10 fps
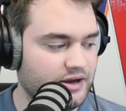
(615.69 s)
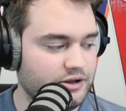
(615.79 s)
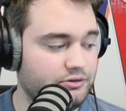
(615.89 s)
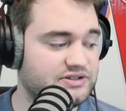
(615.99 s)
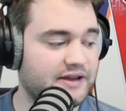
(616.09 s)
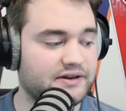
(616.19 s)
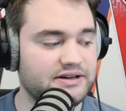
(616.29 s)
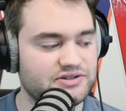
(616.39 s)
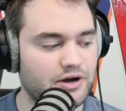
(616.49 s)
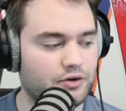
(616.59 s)
You can take the
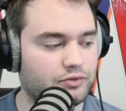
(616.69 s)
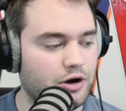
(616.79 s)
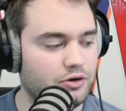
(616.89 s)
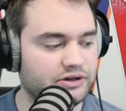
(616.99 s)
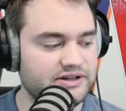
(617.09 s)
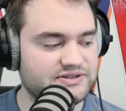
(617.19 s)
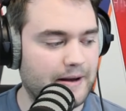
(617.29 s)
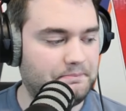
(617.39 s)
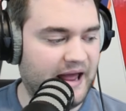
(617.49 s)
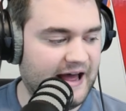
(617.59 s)
Nissan Rogue,
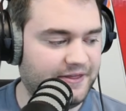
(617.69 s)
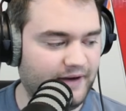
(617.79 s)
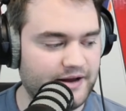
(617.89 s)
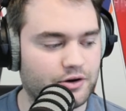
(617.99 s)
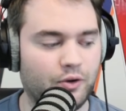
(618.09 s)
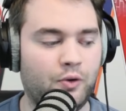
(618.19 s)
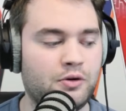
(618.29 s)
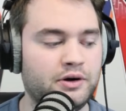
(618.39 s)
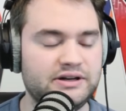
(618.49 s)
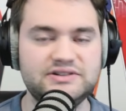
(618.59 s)
Nissan Pathfinder,
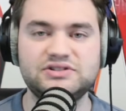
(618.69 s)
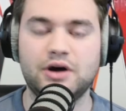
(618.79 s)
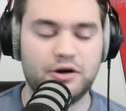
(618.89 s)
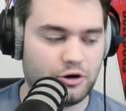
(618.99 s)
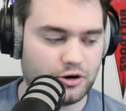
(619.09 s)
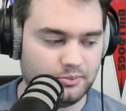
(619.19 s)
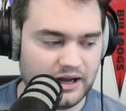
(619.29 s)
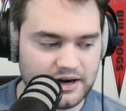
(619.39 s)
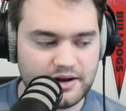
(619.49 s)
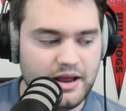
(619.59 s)
or Nissan
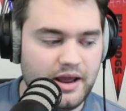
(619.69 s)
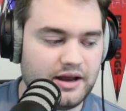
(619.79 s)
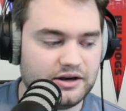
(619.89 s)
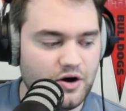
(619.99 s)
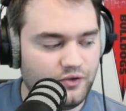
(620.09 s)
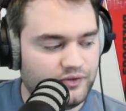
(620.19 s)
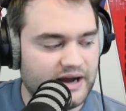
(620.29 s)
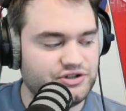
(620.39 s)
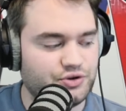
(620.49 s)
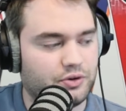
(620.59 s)
Armada and go
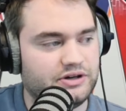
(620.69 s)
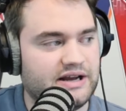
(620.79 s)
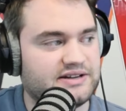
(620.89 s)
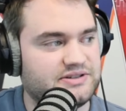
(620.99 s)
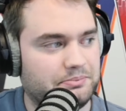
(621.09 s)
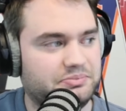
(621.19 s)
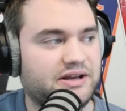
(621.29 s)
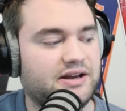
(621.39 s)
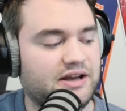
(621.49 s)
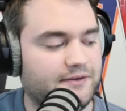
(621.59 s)
find your next
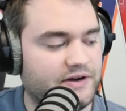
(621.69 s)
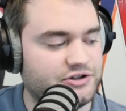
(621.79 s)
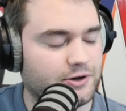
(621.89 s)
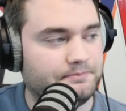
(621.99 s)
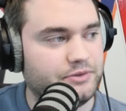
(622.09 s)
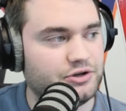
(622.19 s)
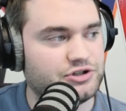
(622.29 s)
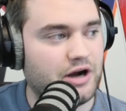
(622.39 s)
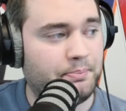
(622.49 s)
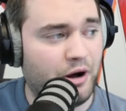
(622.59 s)
big adventure. You can
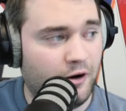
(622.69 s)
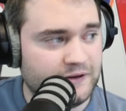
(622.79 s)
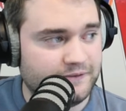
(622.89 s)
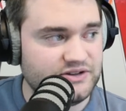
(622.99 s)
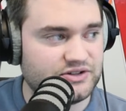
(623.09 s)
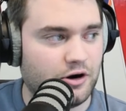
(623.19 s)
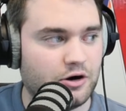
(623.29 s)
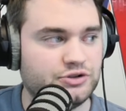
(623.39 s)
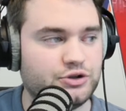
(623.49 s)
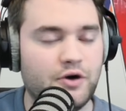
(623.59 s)
shop all of these
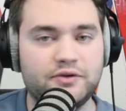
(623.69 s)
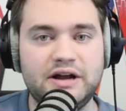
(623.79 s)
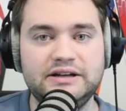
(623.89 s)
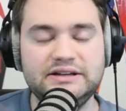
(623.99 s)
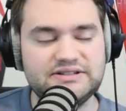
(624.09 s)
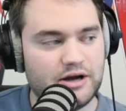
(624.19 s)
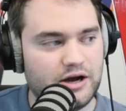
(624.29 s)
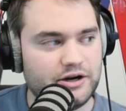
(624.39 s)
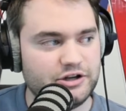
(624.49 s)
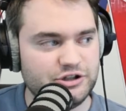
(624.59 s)
cars over at
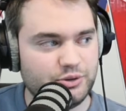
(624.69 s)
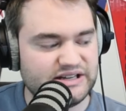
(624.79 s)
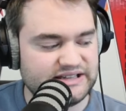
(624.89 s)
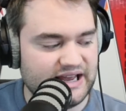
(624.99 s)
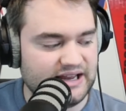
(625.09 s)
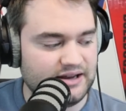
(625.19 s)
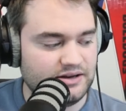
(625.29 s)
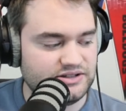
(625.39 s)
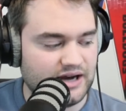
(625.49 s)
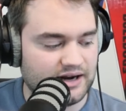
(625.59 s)

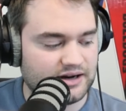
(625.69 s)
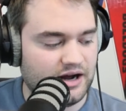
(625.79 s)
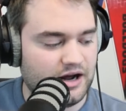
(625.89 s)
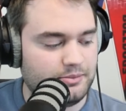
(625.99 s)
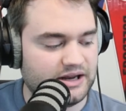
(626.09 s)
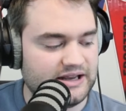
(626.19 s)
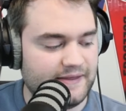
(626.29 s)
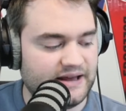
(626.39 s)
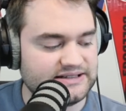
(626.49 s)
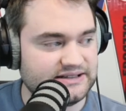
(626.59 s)
nissanusa.com. Again,
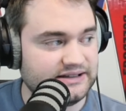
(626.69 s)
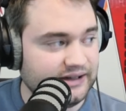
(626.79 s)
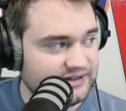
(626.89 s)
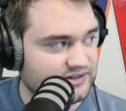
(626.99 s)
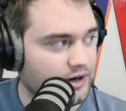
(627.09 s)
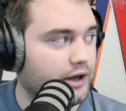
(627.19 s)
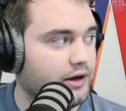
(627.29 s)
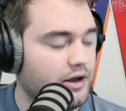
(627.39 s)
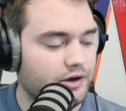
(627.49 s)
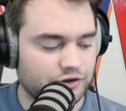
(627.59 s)
that is
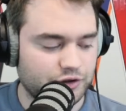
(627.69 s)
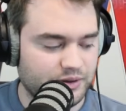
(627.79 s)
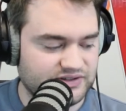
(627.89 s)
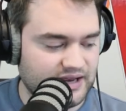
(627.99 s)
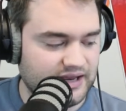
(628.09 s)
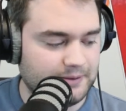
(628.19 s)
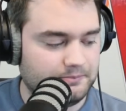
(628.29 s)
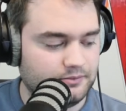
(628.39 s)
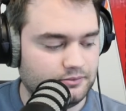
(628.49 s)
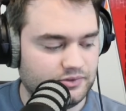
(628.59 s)

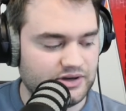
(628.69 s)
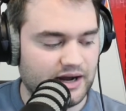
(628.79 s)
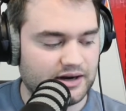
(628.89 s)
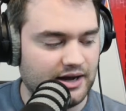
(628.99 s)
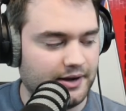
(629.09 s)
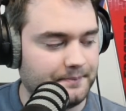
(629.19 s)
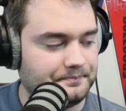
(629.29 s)
nissanusa.com.